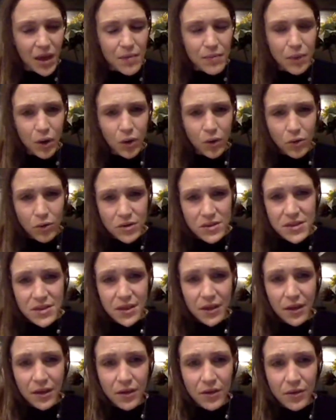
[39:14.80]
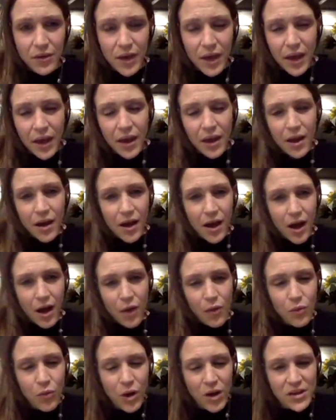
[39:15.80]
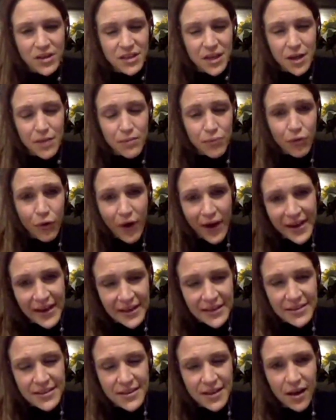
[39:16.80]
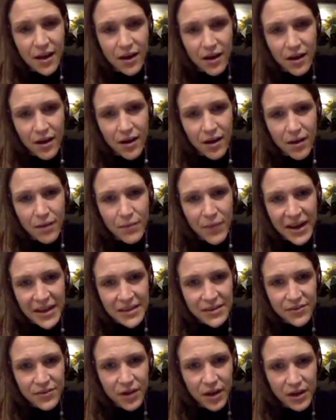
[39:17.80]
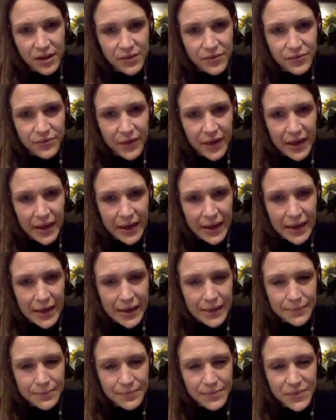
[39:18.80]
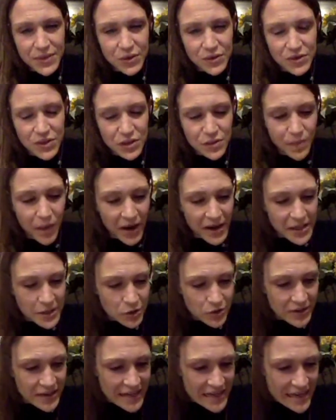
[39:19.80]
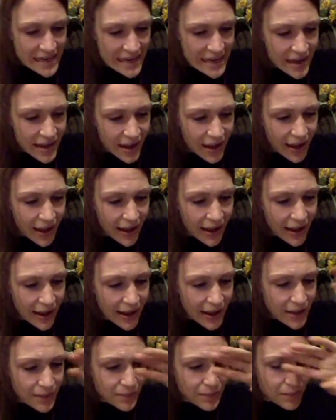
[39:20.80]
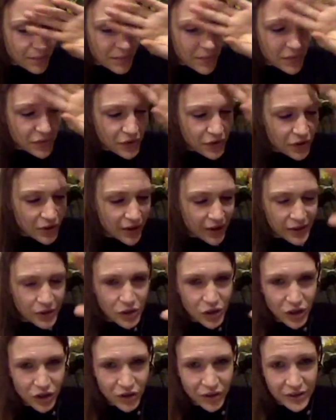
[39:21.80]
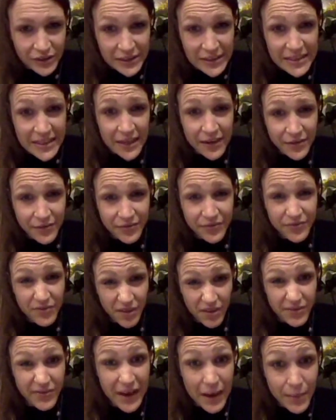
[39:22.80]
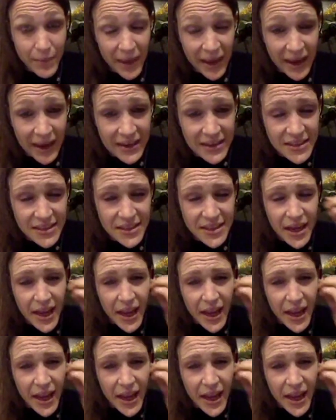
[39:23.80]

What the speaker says: But also, whilst our brains are made of kind of sort of spidery like neurons that are fat-based,